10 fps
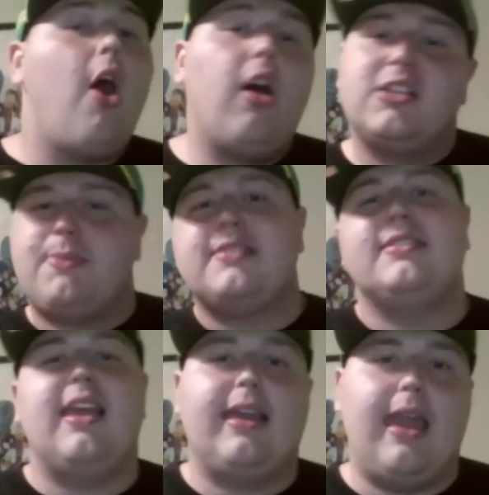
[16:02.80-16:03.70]
the ball as best
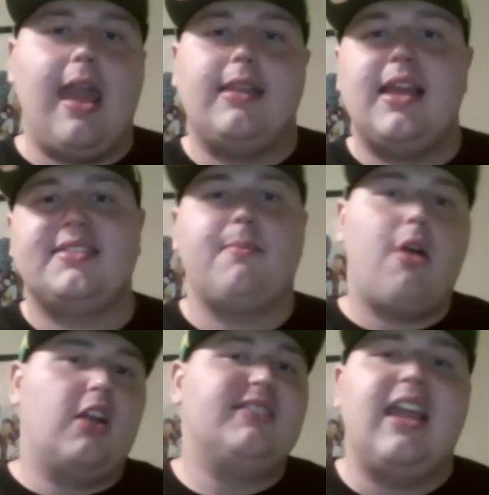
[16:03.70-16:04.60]
as they can. Yes,
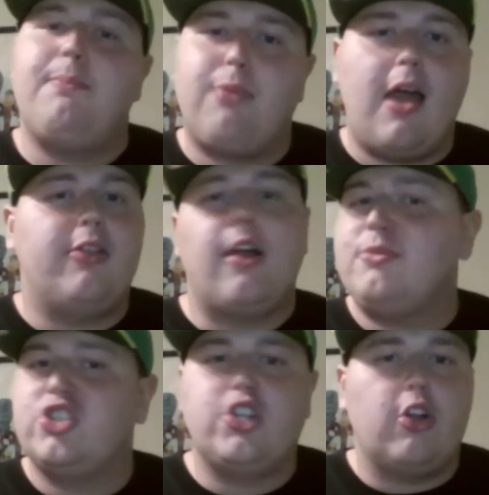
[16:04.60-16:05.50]
Amon-Ra St. Brown there.
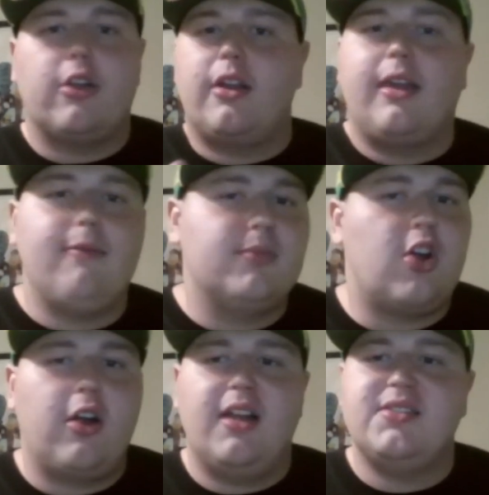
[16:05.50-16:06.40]
I'm sure they're going to give him
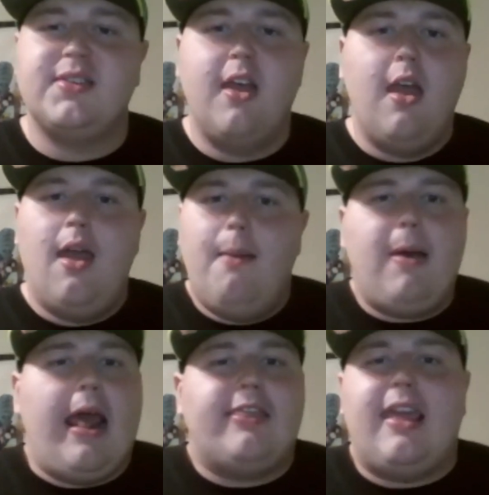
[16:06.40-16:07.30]
targets.
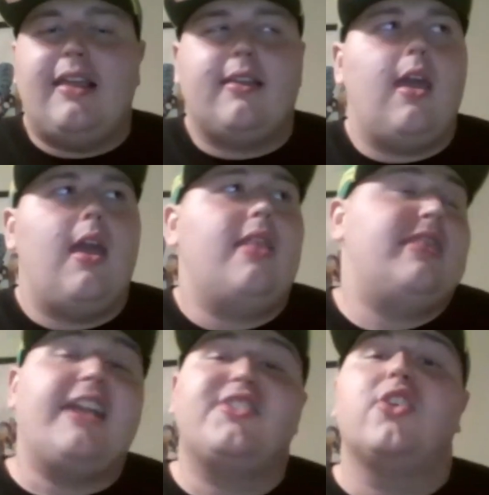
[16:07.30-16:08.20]
But I think
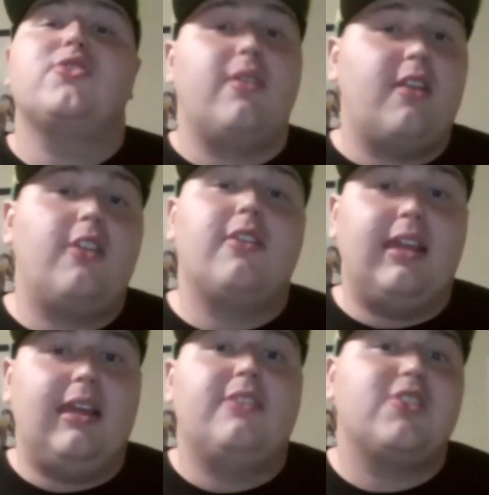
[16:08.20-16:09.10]
that's also another
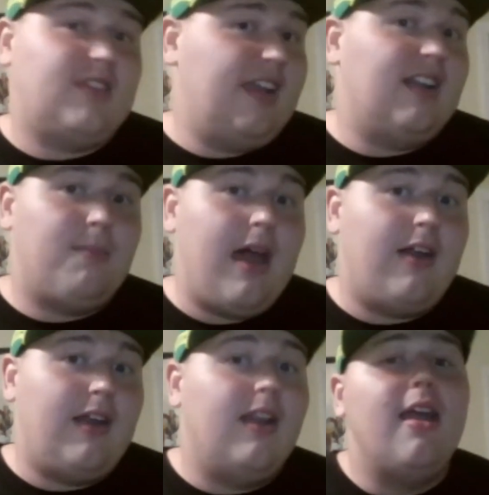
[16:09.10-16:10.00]
key, just thinking
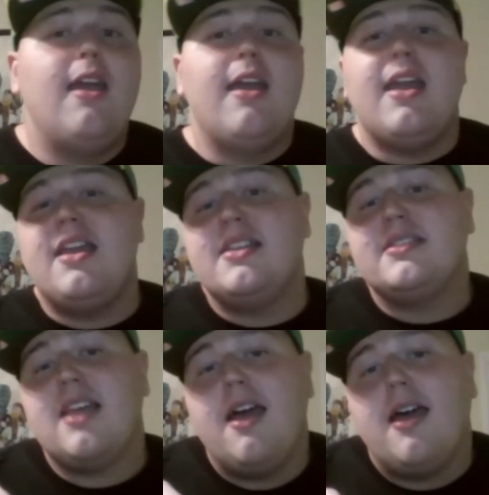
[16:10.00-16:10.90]
about it,
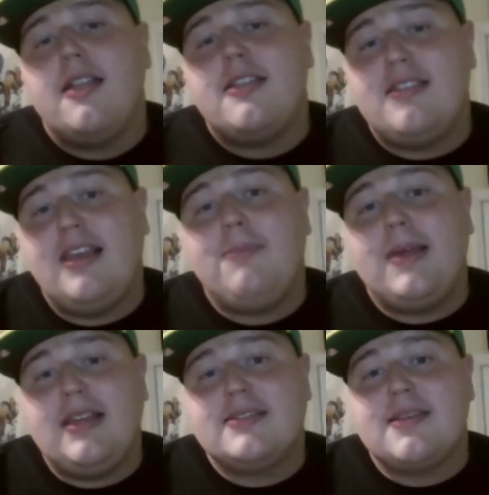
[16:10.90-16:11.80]
is the
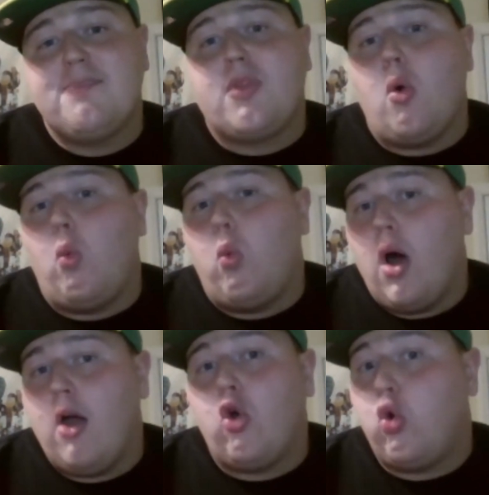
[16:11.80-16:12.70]
DBs.
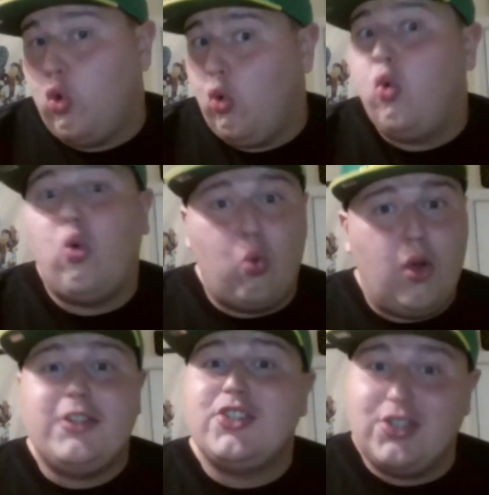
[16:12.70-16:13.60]
What, who,
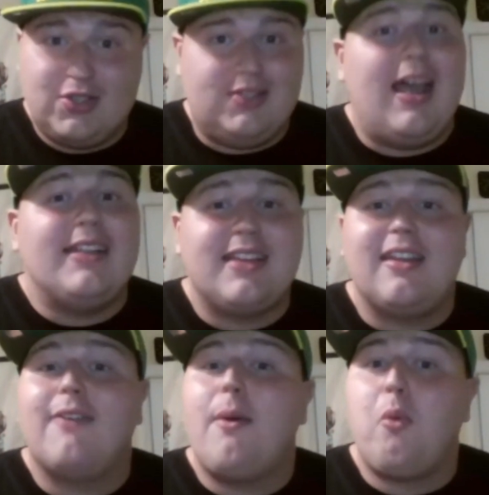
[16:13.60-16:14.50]
which side's
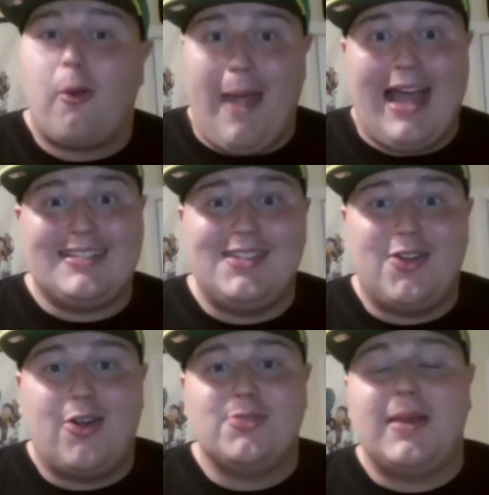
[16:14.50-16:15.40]
going to give up more passing
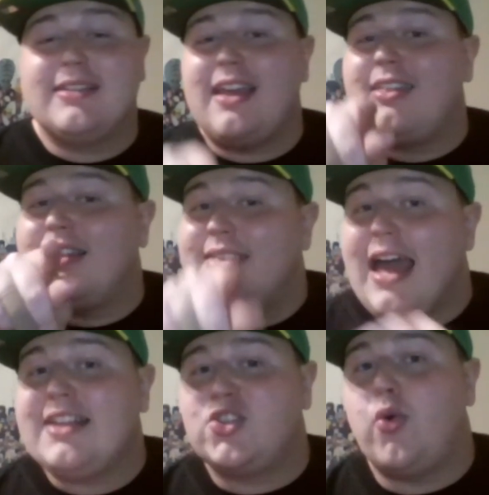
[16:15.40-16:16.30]
yards? Because I think
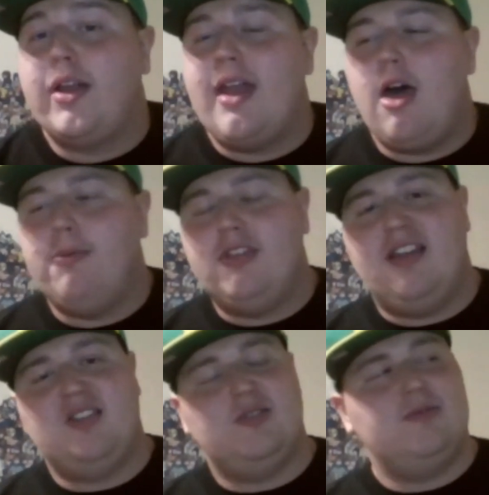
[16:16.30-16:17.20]
that's going to help
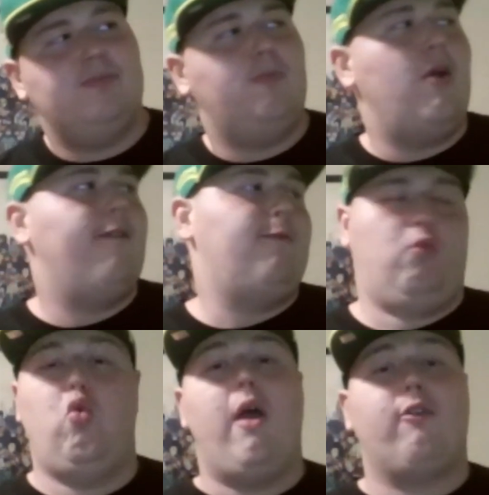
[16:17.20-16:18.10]
things with
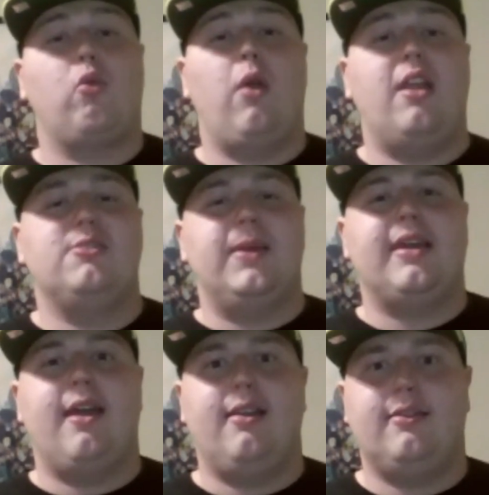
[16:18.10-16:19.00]
whoever wins
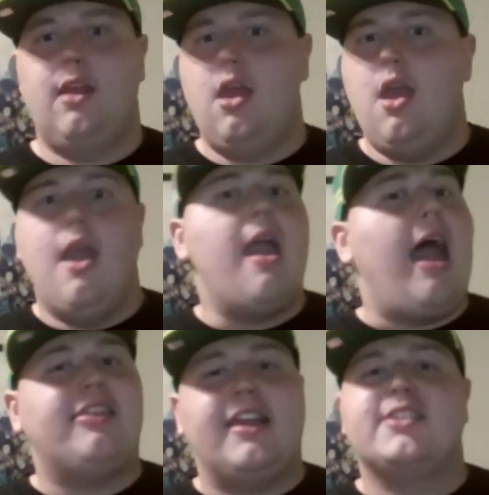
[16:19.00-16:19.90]
because mm-hmm.
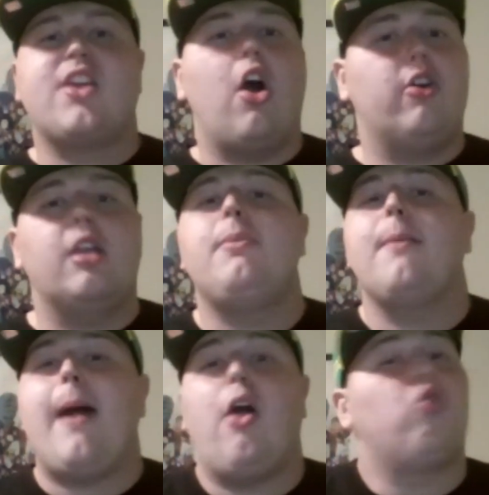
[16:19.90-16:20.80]
I think it's all going to be
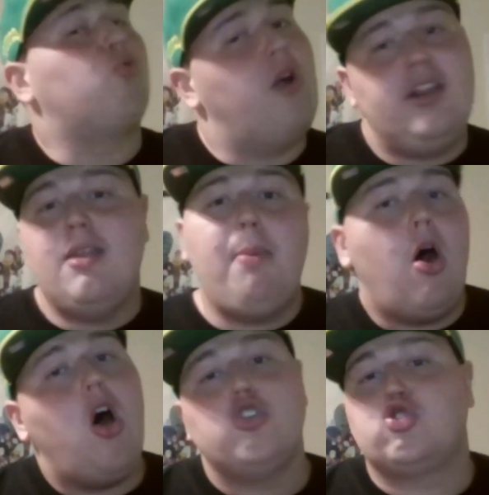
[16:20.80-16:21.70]
about running the
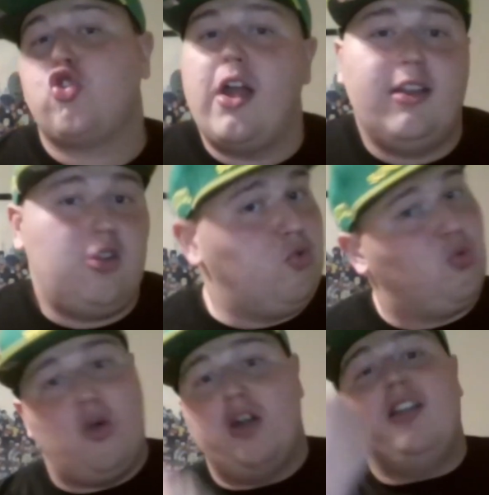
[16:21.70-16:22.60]
ball, trying to
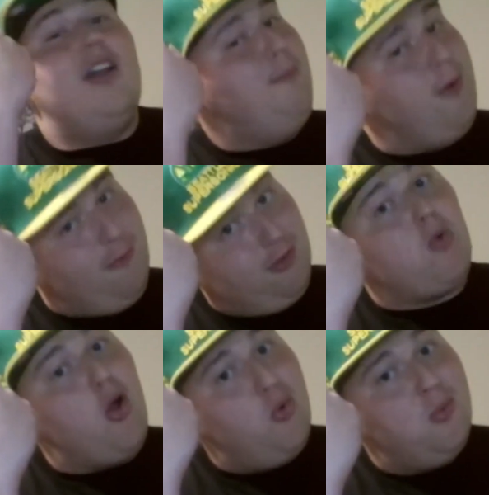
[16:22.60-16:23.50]
run it up your
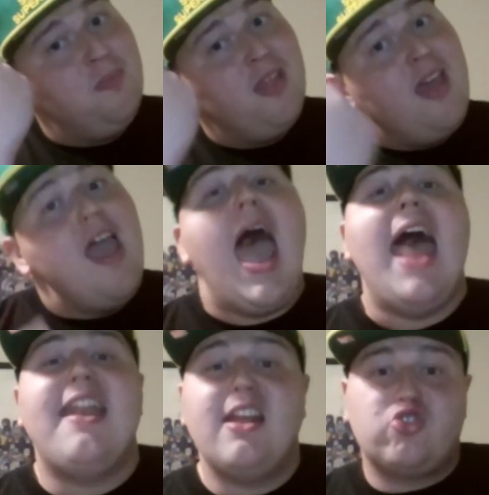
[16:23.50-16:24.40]
throat,
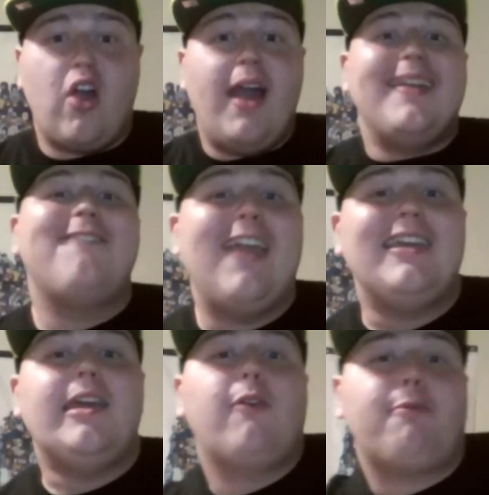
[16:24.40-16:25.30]
and then trying to
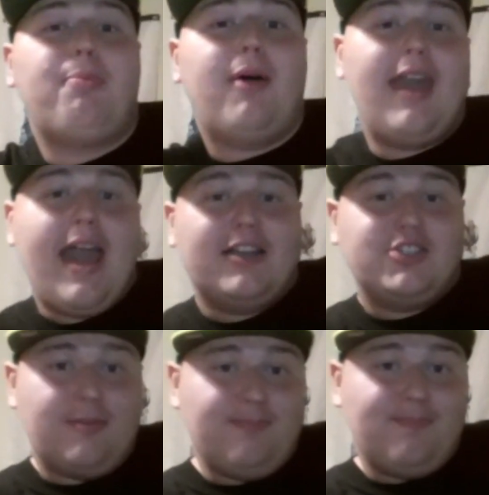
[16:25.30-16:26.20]
fake it with a play
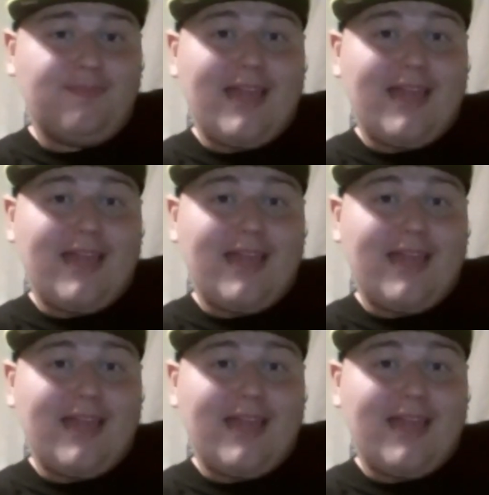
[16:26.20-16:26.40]
action.